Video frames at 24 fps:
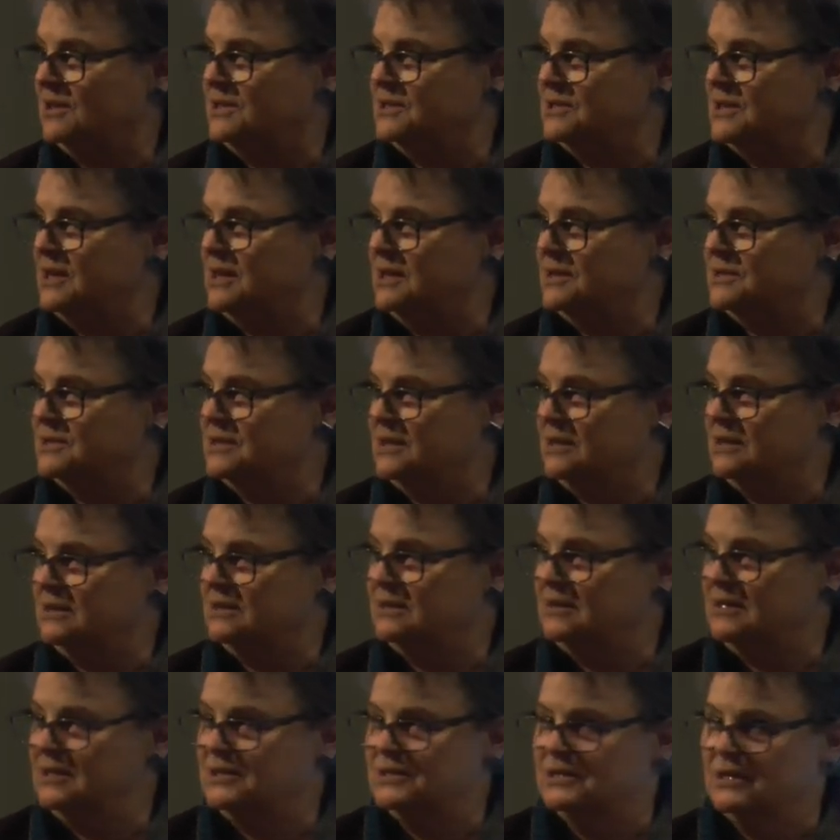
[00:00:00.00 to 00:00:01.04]
It's, it's a
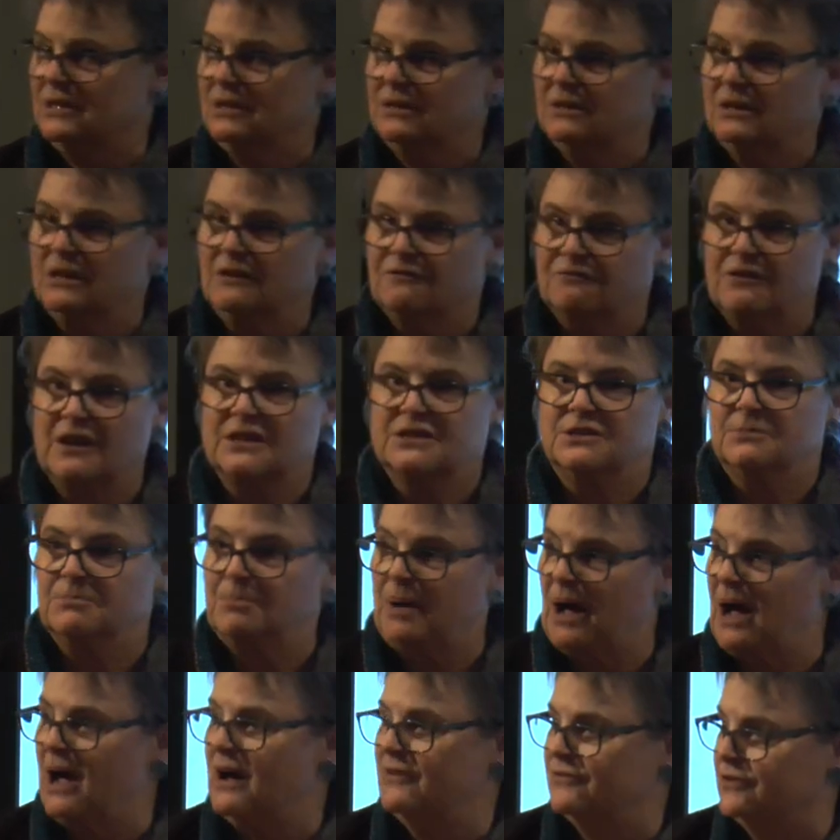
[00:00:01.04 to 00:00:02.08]
it's a effect of
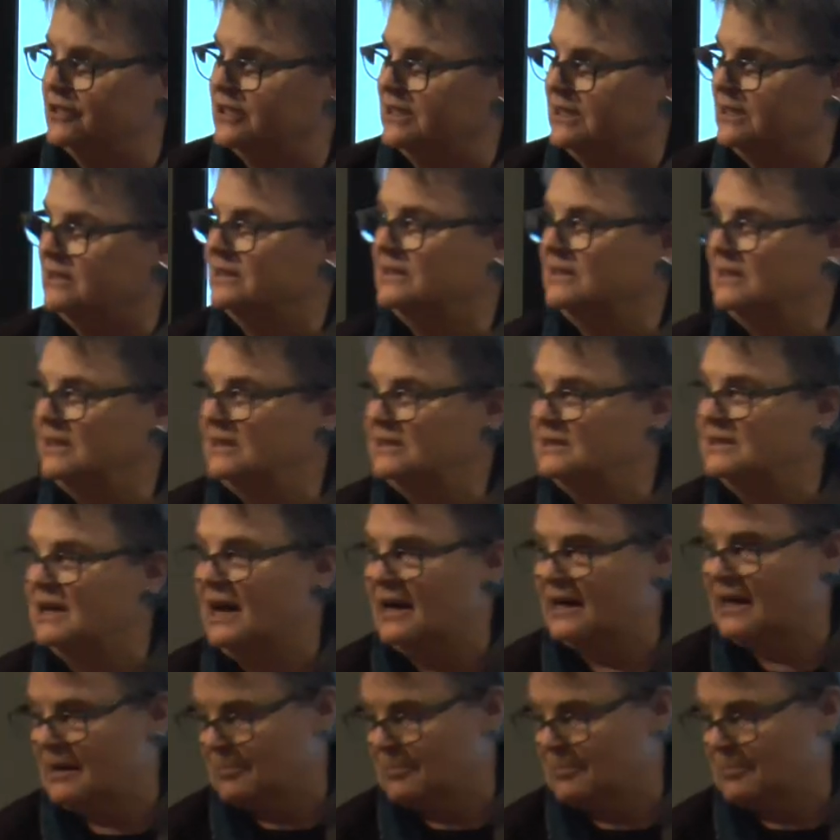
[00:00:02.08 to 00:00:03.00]
poverty, not